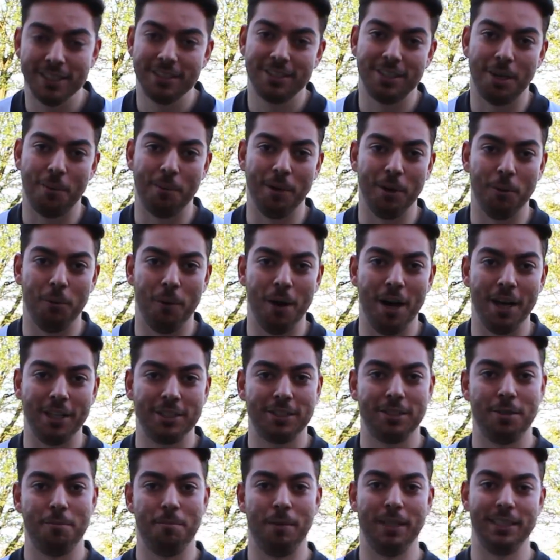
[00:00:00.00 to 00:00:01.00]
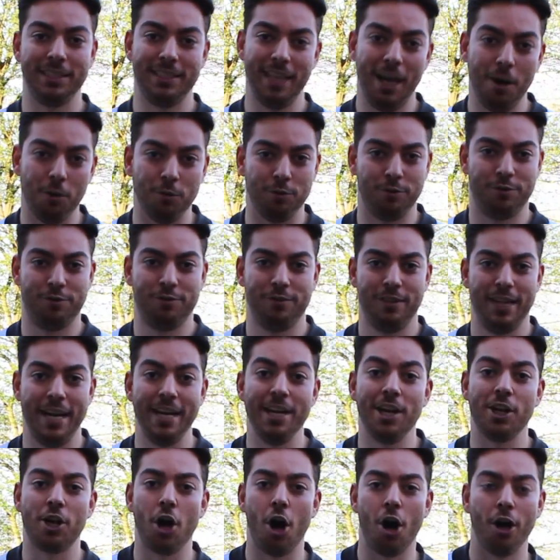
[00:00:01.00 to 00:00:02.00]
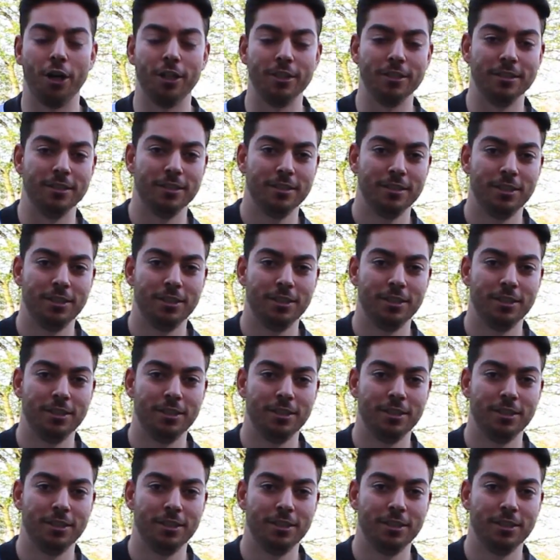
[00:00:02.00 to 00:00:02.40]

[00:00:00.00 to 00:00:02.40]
some of the works myself in the garden.